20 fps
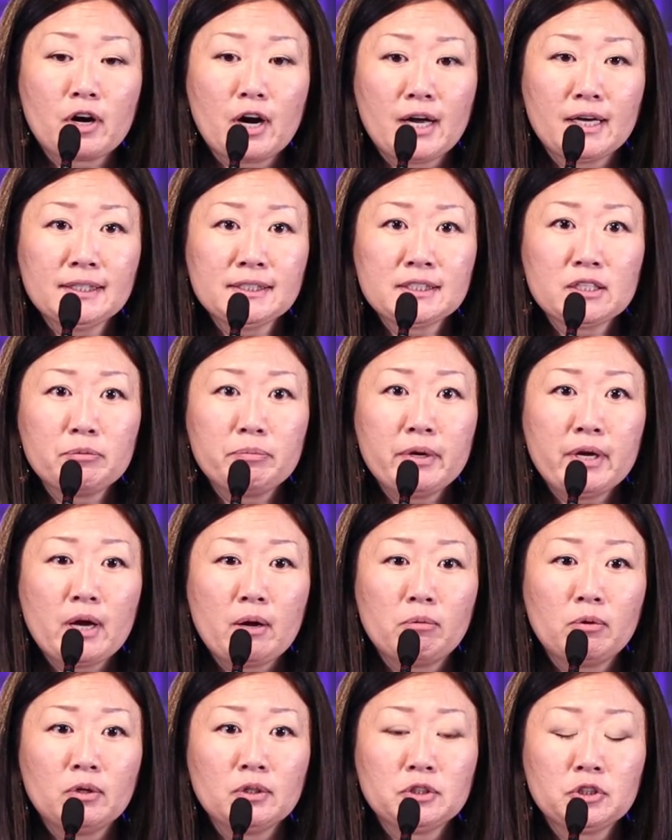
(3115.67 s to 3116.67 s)
us to be
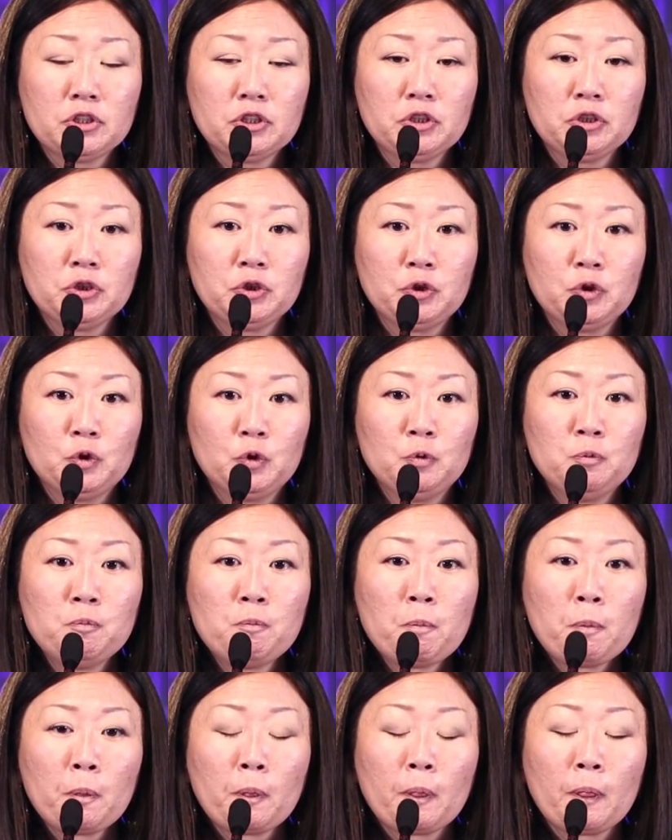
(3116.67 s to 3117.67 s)
able to
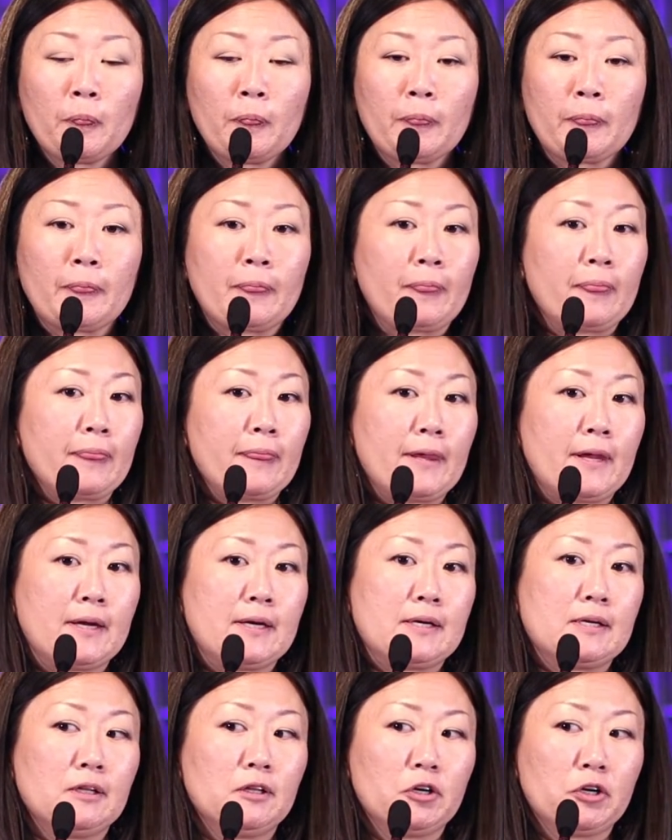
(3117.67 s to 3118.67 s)

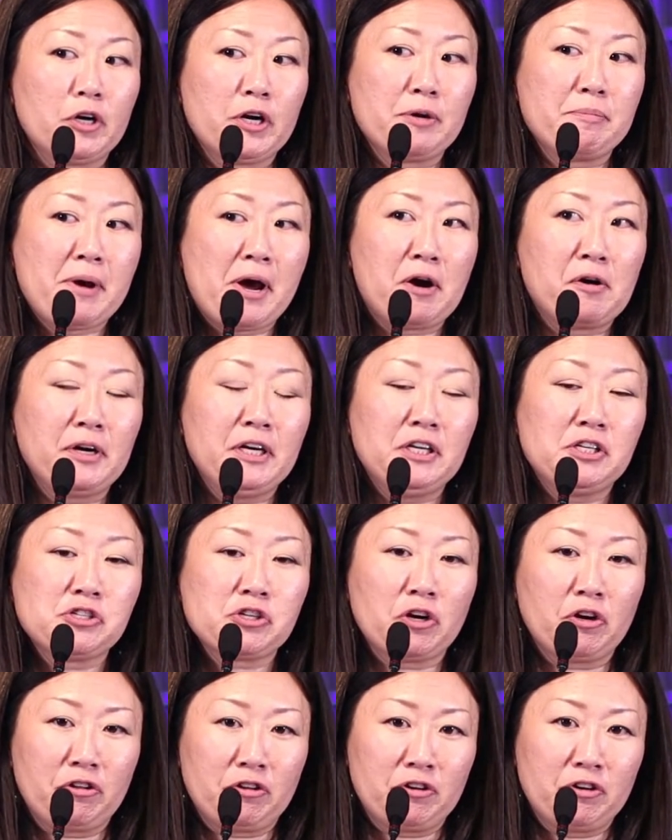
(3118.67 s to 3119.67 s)
learn about each
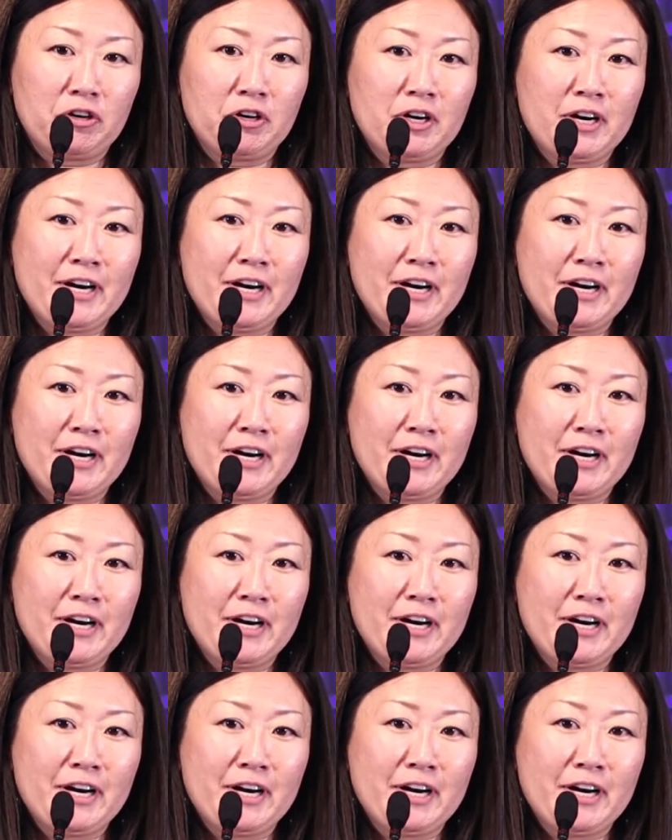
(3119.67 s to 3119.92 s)
other,